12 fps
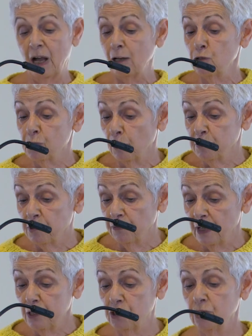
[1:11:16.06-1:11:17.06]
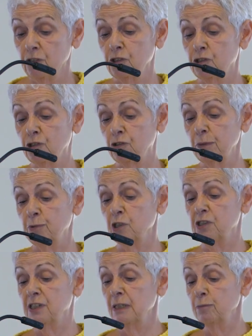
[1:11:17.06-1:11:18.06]
Philo's observation that
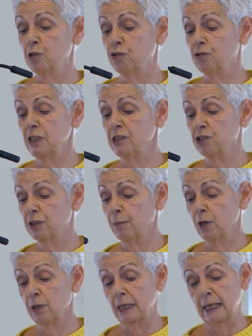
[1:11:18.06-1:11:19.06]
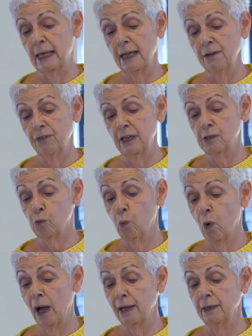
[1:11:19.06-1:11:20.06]
scripture seemed to treat Shimon and Levi as
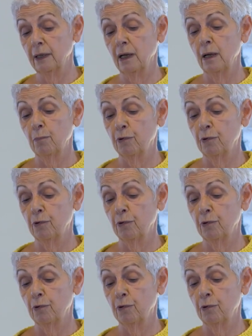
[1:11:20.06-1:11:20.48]
one